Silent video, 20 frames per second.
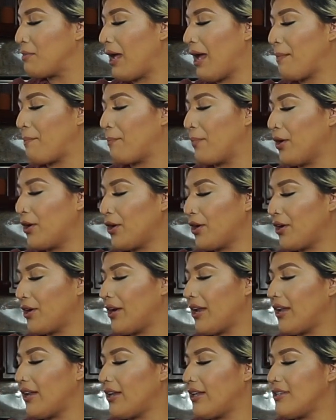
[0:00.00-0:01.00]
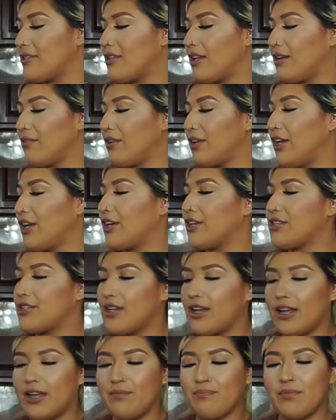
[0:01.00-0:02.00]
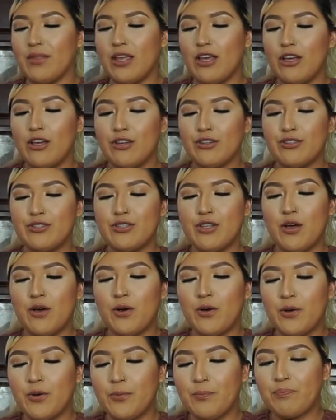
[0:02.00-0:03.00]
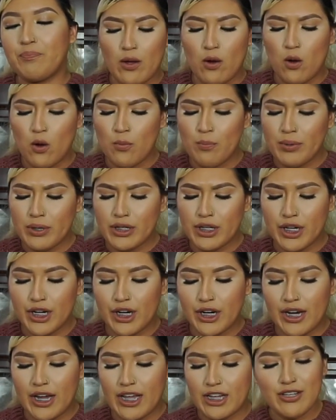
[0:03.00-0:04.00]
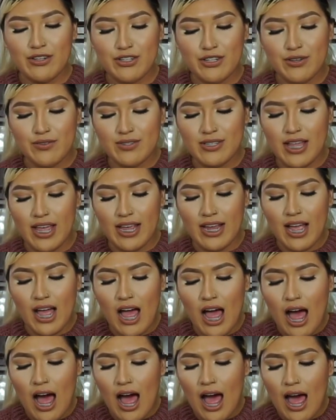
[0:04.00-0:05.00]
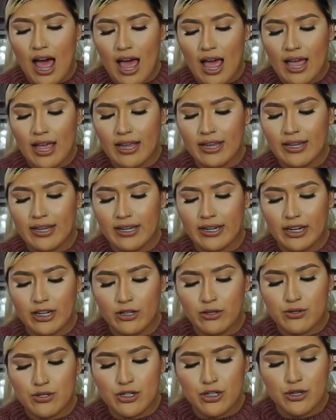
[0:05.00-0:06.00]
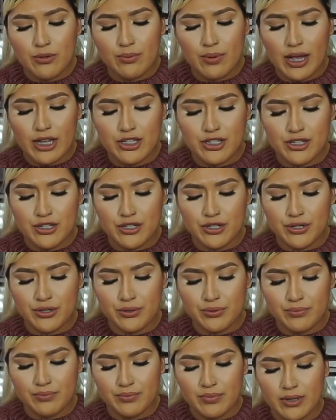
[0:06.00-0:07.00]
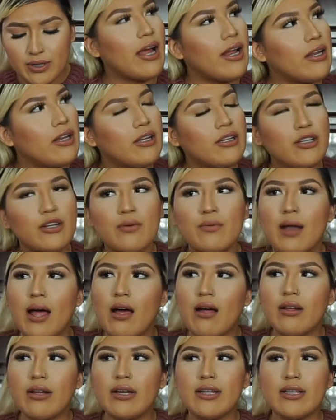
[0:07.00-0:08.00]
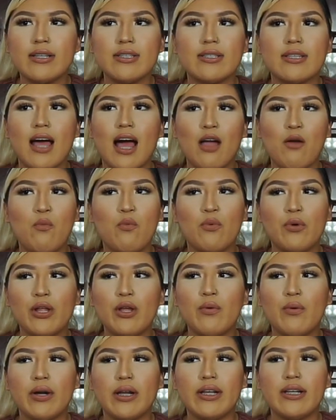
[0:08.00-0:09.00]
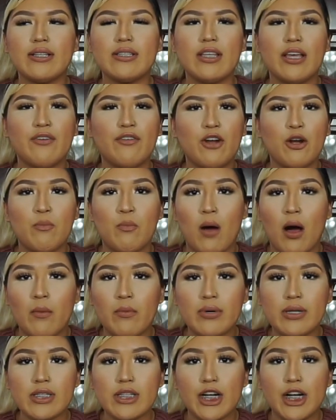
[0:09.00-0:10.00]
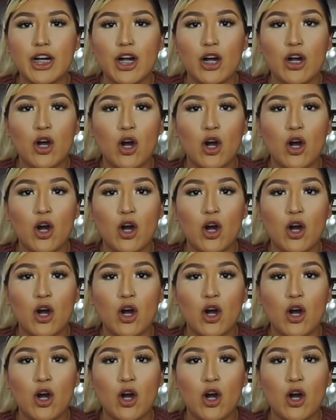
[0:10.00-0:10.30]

get murdered and he's not even here today. So I opened her and she was like, hi, can I use your restroom? I looked around because I really wanted to see if her mom was there, a